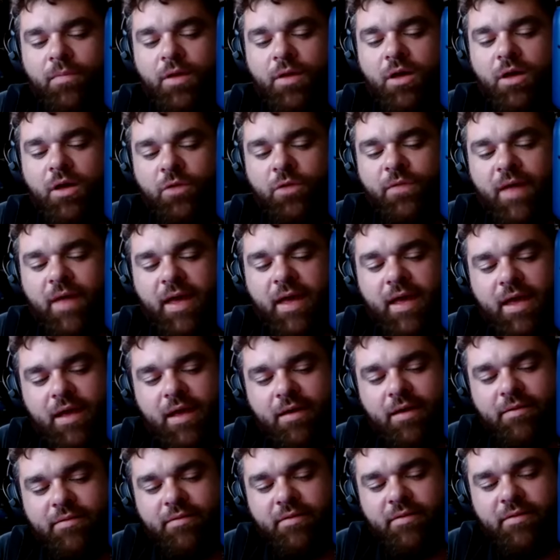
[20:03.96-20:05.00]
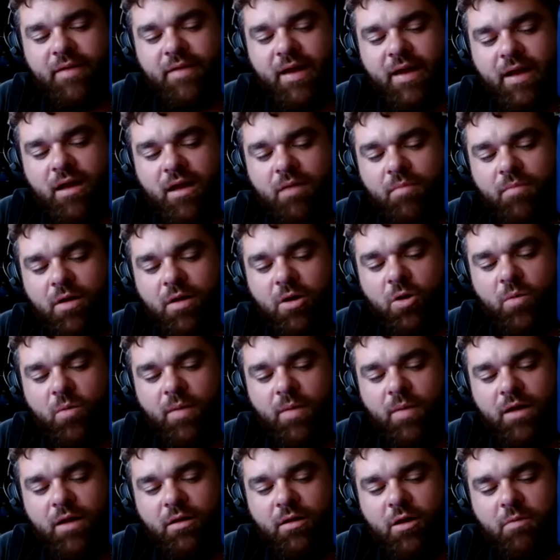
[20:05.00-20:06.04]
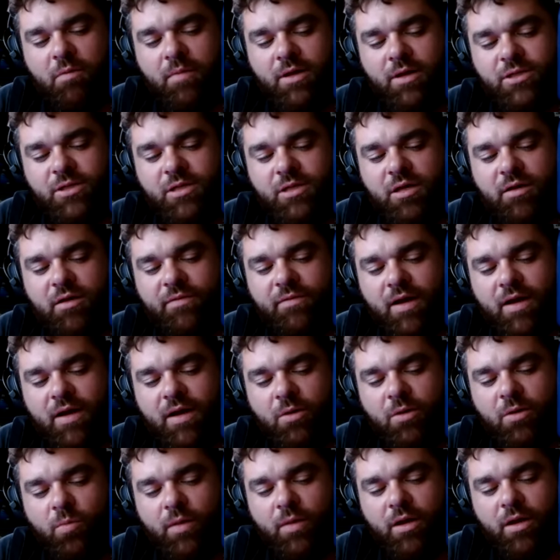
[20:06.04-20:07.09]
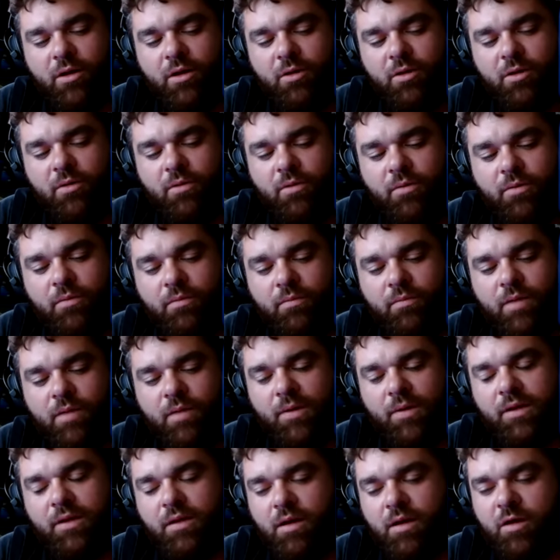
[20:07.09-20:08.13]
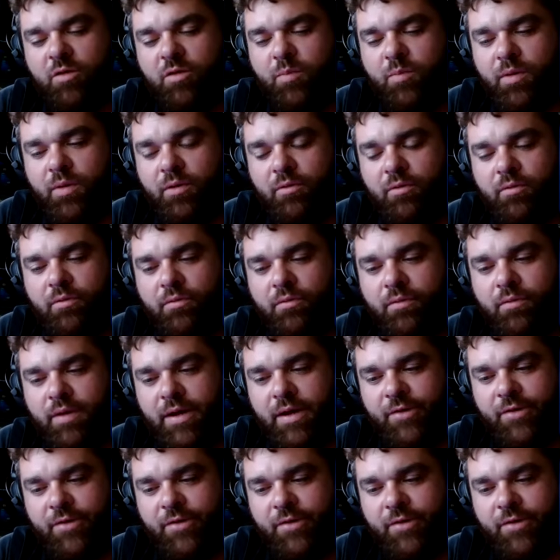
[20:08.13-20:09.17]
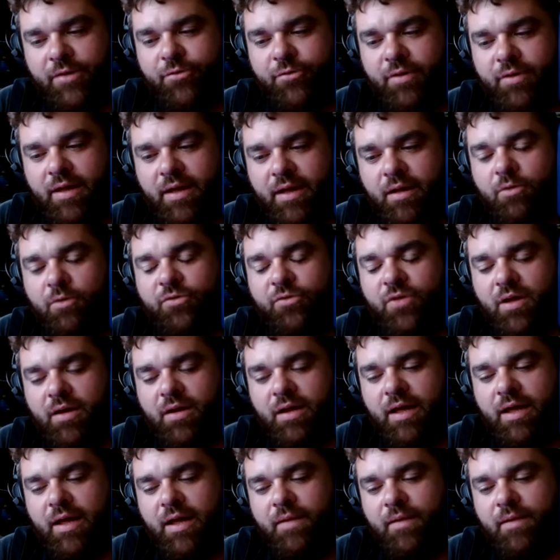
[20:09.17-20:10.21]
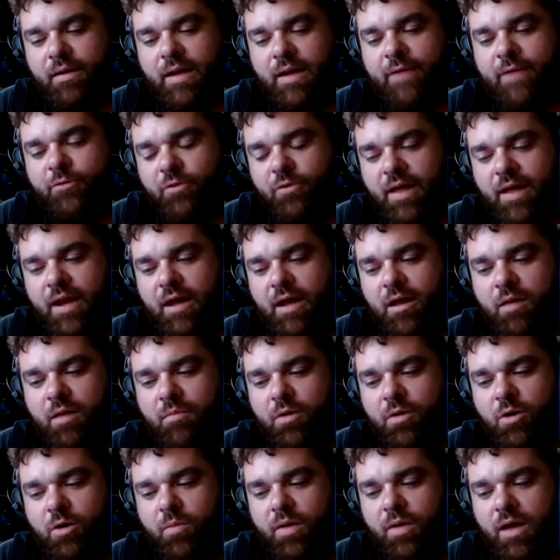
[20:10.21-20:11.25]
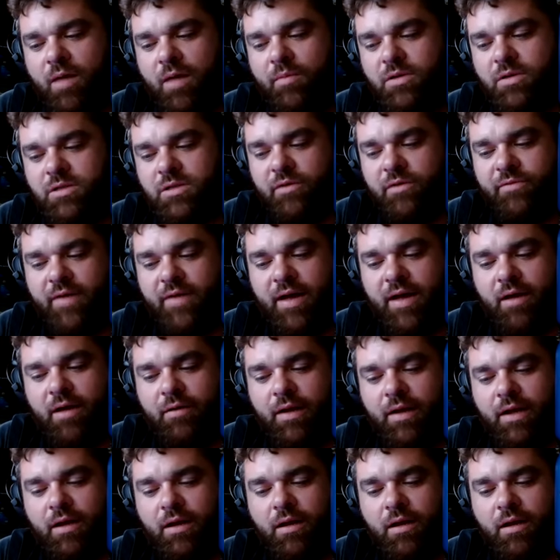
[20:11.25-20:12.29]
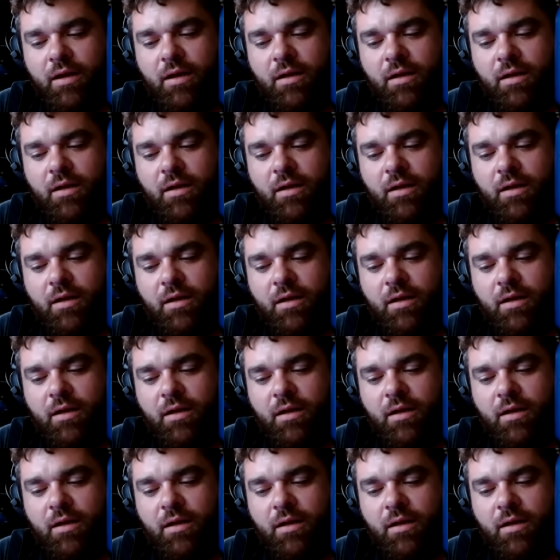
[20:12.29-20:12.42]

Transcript: the good thing is I come home, I unload my stuff like I normally do. I went to the hospital yesterday or Sunday, and then after that, I come home and got my stuff out, and